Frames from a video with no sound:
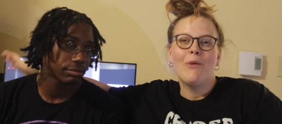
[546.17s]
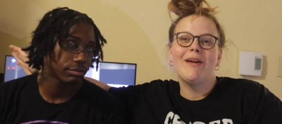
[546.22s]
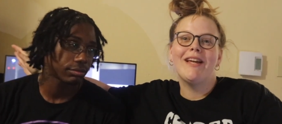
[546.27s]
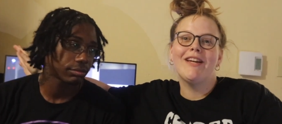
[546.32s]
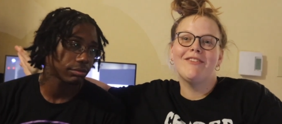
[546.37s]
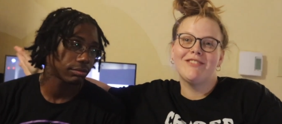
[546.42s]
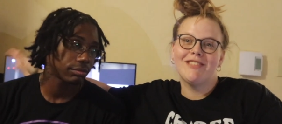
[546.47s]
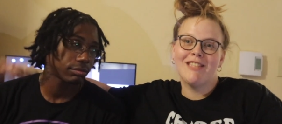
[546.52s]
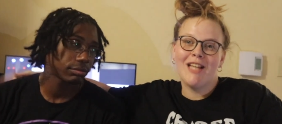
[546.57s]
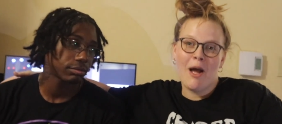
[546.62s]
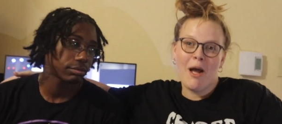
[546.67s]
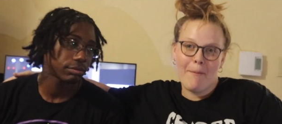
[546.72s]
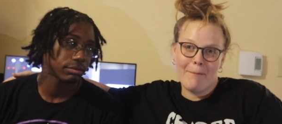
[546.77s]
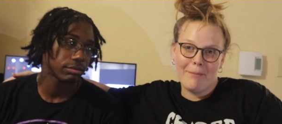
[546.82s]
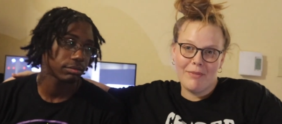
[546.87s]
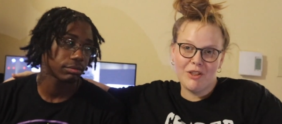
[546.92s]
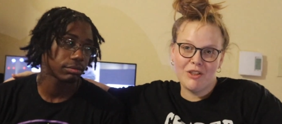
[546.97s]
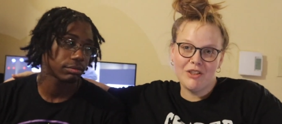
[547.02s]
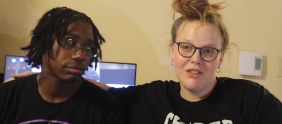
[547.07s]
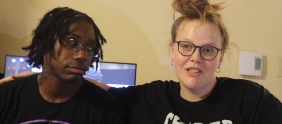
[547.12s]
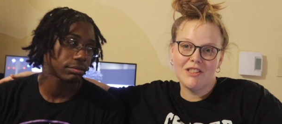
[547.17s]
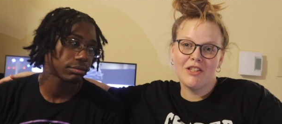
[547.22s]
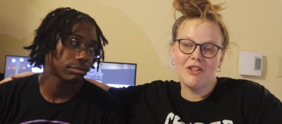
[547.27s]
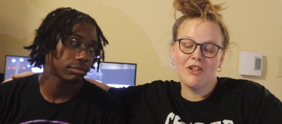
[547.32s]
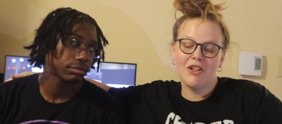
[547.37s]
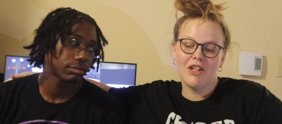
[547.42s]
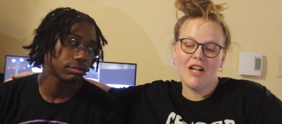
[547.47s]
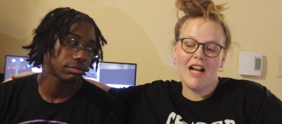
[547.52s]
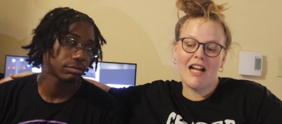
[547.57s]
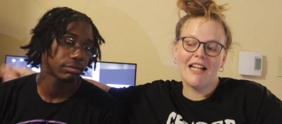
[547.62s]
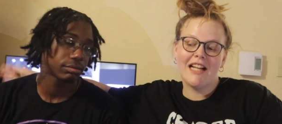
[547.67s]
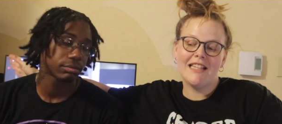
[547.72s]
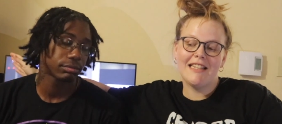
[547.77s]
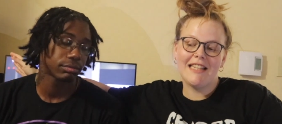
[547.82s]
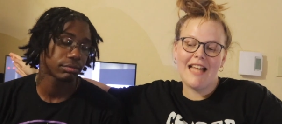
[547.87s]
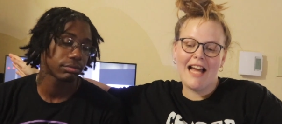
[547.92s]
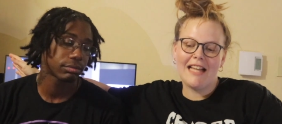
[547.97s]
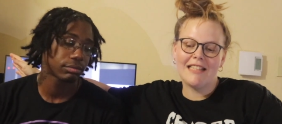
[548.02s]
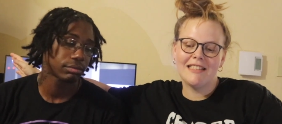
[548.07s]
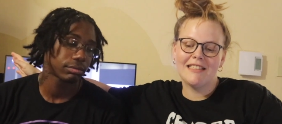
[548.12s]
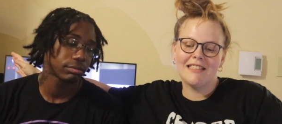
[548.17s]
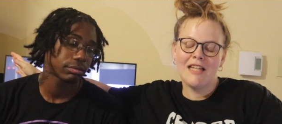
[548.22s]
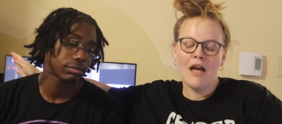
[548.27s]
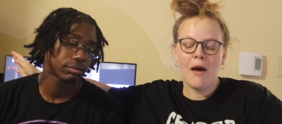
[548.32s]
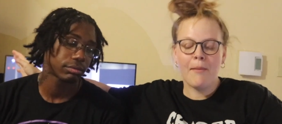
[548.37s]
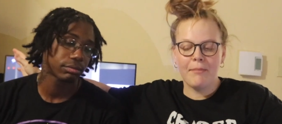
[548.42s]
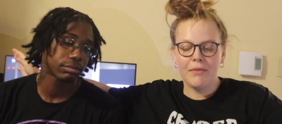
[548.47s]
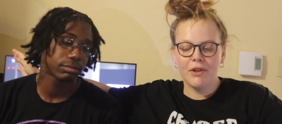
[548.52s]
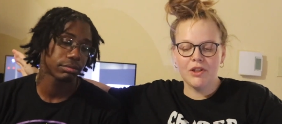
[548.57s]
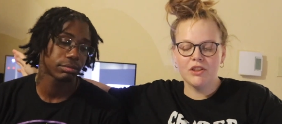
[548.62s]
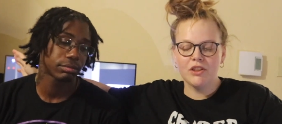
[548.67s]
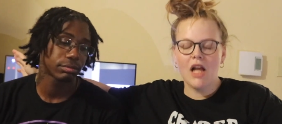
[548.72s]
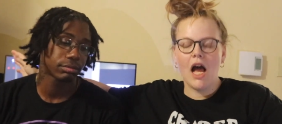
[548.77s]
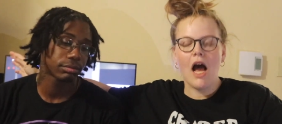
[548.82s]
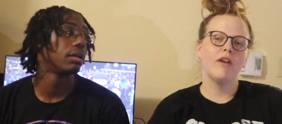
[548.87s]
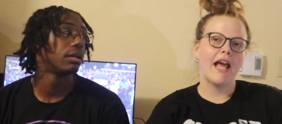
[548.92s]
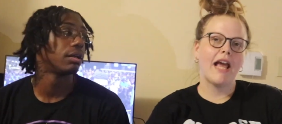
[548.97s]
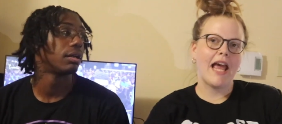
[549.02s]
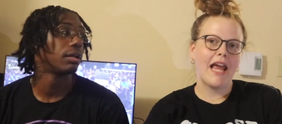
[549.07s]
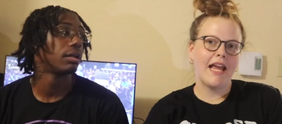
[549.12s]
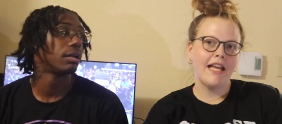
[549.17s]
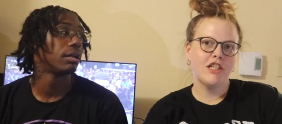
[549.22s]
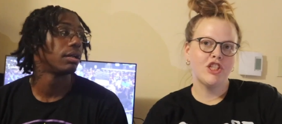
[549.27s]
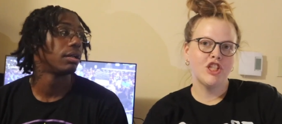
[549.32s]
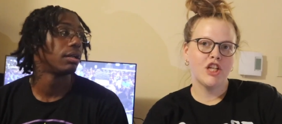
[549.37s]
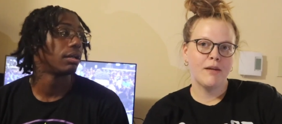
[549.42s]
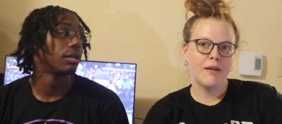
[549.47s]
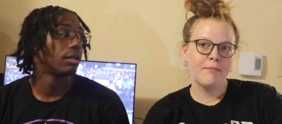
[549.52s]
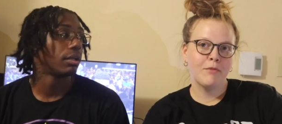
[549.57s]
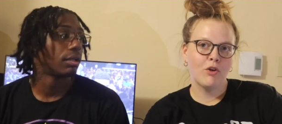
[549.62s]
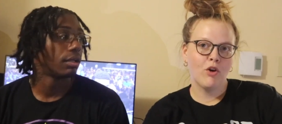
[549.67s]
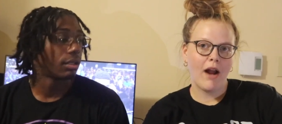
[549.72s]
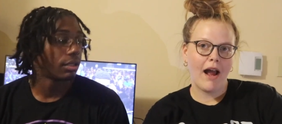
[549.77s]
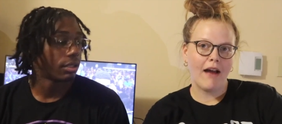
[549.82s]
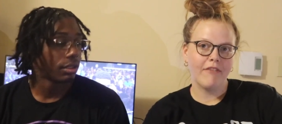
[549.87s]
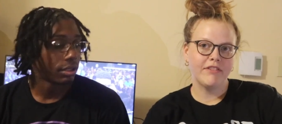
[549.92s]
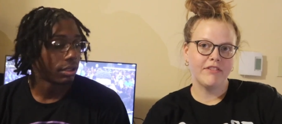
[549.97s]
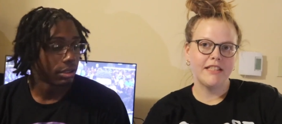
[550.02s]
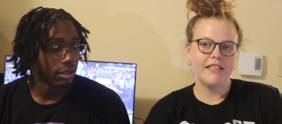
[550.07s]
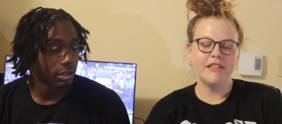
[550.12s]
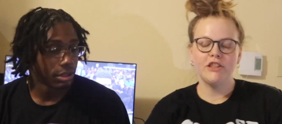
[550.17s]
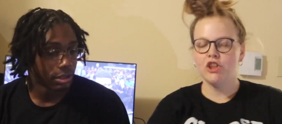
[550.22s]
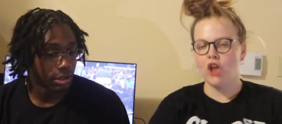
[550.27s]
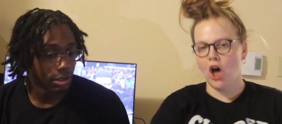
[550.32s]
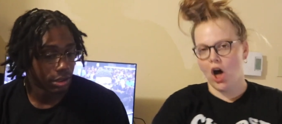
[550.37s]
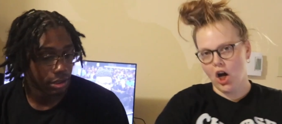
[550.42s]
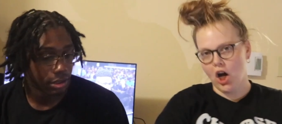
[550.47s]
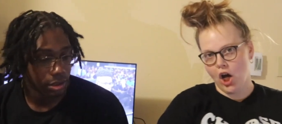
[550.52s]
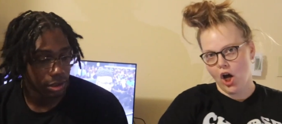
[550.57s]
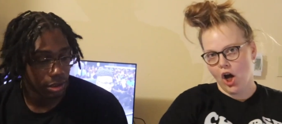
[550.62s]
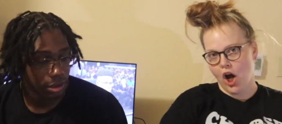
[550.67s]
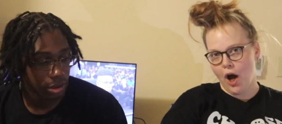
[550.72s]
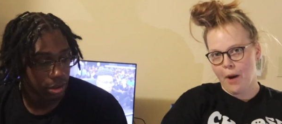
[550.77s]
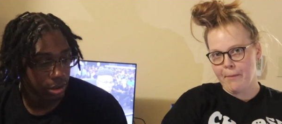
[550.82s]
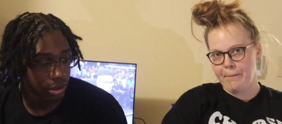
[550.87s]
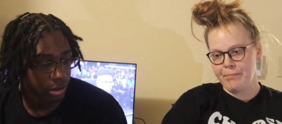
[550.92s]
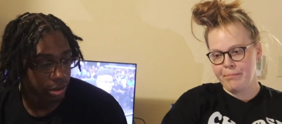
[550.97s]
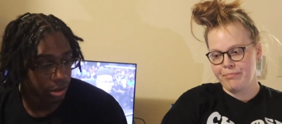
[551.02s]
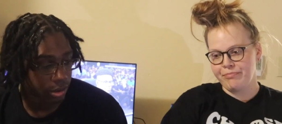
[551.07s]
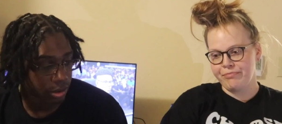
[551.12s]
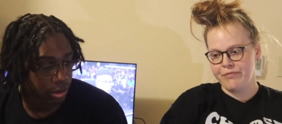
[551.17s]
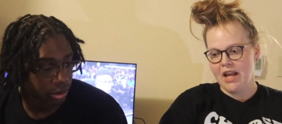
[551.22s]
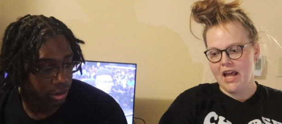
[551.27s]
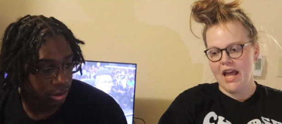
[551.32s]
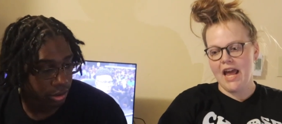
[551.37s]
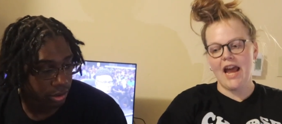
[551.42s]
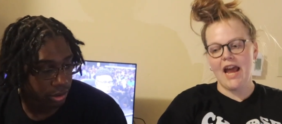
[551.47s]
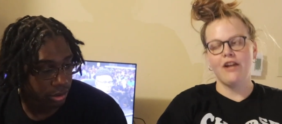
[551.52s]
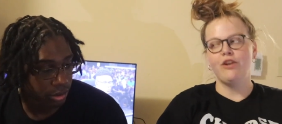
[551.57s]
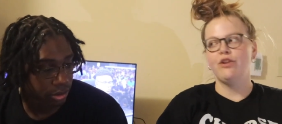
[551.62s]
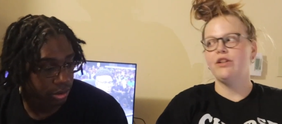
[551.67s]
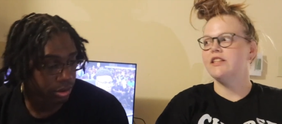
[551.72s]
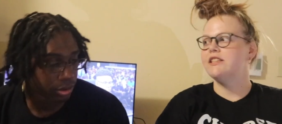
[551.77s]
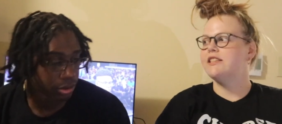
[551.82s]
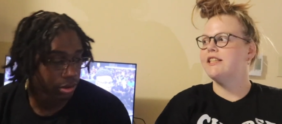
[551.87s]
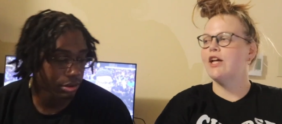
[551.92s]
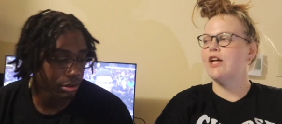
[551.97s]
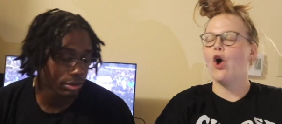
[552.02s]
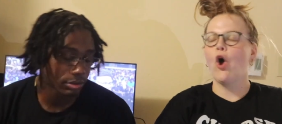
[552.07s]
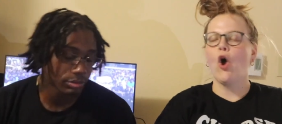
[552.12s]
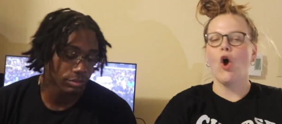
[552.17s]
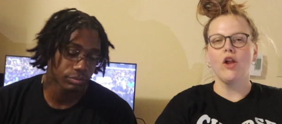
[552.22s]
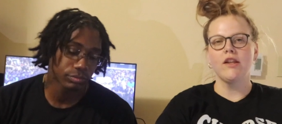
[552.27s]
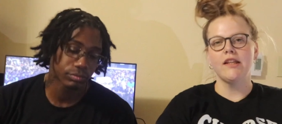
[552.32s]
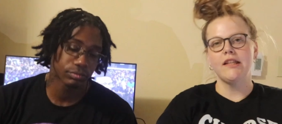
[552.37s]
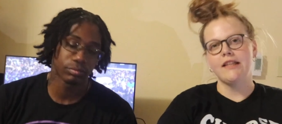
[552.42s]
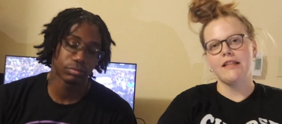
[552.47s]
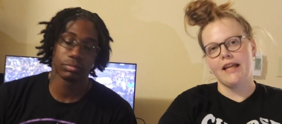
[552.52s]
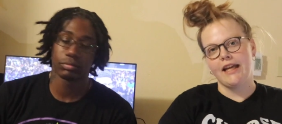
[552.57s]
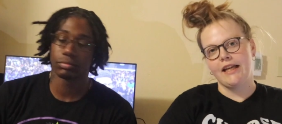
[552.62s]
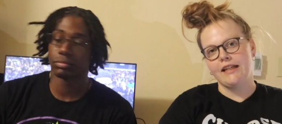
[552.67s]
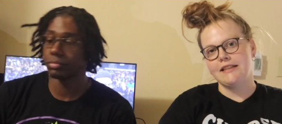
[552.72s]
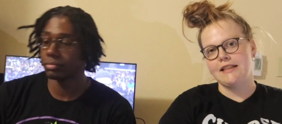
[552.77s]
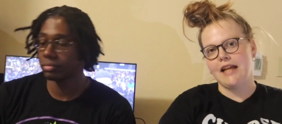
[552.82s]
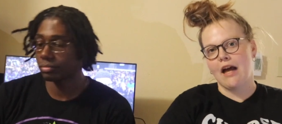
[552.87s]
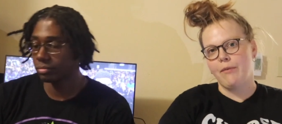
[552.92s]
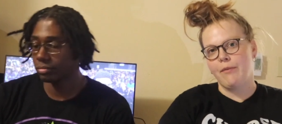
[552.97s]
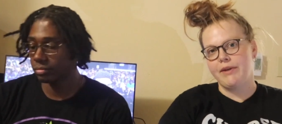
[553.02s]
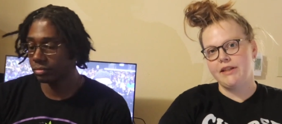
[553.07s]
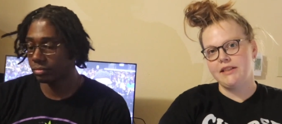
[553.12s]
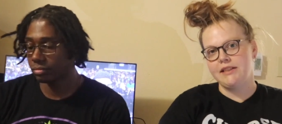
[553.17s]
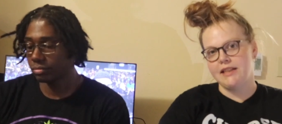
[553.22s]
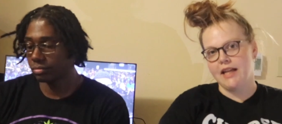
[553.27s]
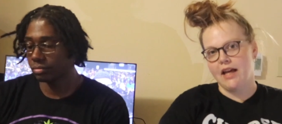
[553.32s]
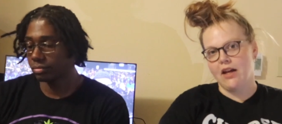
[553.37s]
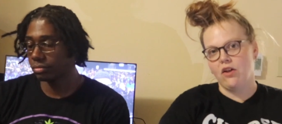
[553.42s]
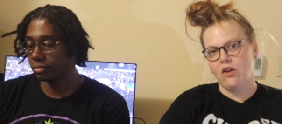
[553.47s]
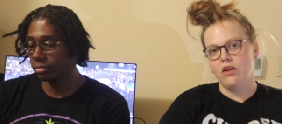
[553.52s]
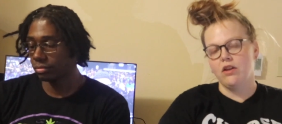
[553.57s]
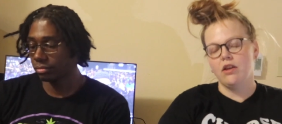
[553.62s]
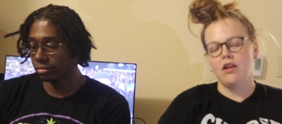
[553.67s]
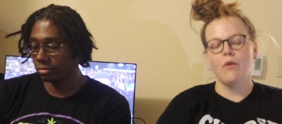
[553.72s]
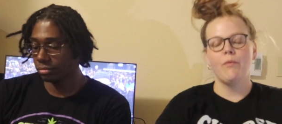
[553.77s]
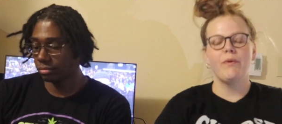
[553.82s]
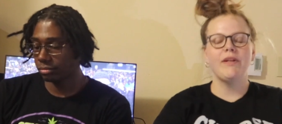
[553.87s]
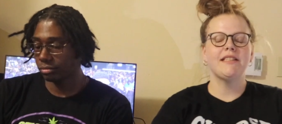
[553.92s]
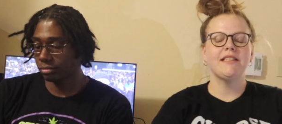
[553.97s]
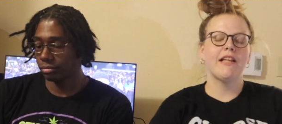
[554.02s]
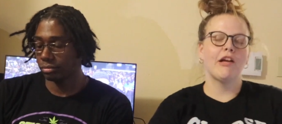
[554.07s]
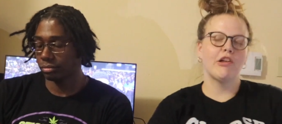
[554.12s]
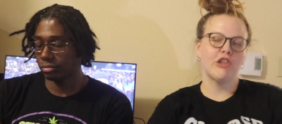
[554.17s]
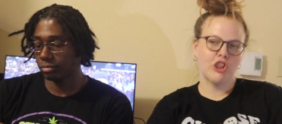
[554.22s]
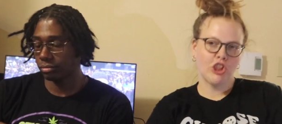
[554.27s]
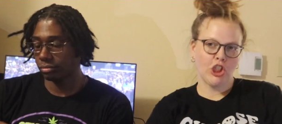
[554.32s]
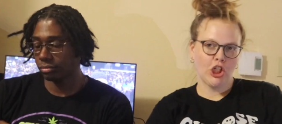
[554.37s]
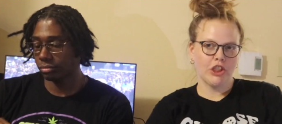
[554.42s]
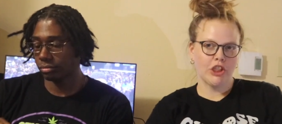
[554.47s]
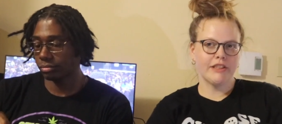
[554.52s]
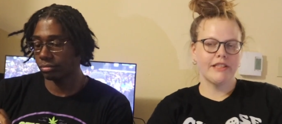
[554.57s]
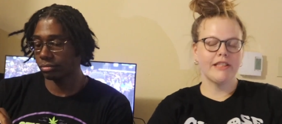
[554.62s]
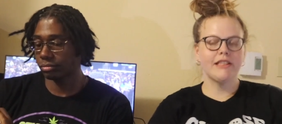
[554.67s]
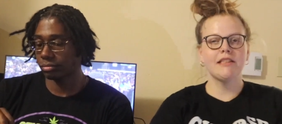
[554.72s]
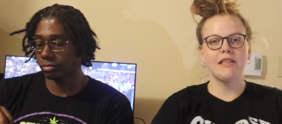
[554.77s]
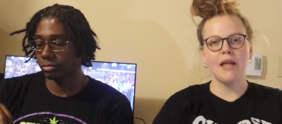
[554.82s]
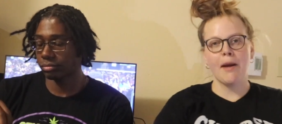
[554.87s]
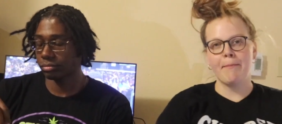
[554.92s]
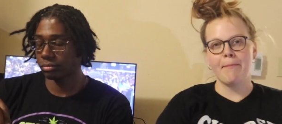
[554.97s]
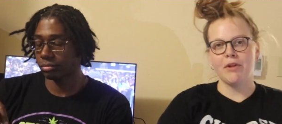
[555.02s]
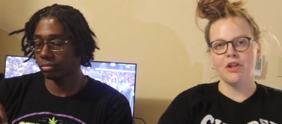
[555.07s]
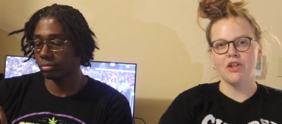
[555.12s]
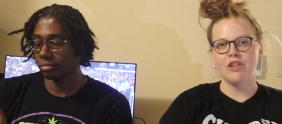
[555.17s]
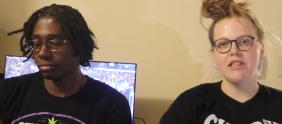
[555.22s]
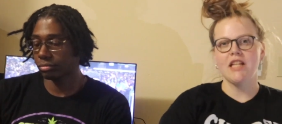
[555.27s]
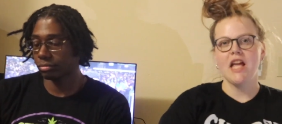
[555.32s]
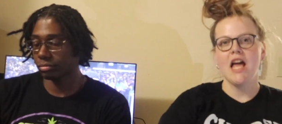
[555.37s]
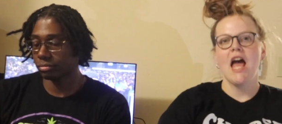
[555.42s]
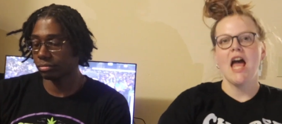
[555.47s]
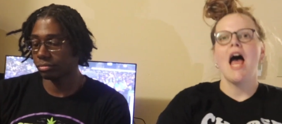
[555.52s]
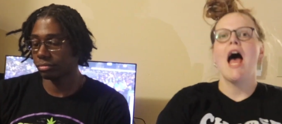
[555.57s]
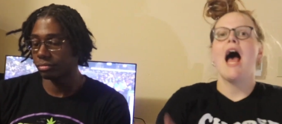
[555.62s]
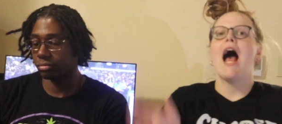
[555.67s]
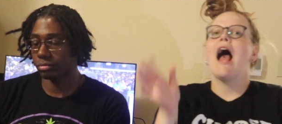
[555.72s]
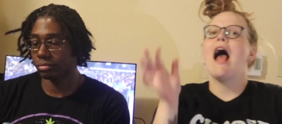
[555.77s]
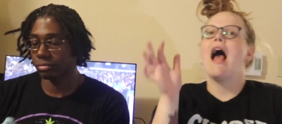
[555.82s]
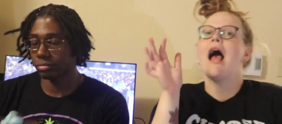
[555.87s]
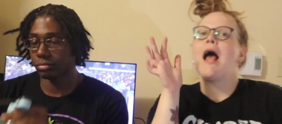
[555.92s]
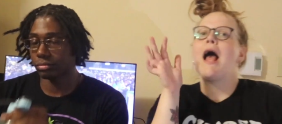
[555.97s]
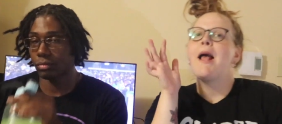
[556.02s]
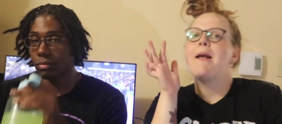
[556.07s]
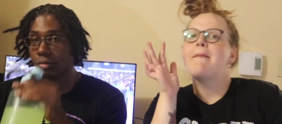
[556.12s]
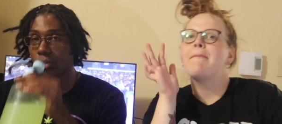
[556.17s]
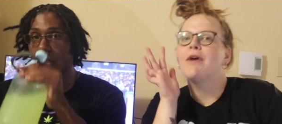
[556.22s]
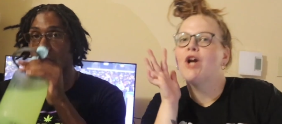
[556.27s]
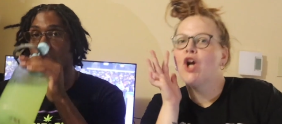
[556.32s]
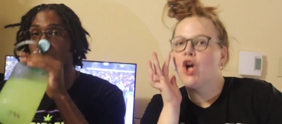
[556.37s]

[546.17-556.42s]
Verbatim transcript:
Speaker 1: We have tumblers. They're glass tumblers on hmcrafted.com. And you can see all the things that we sell. We sell shirts and tumblers. I'm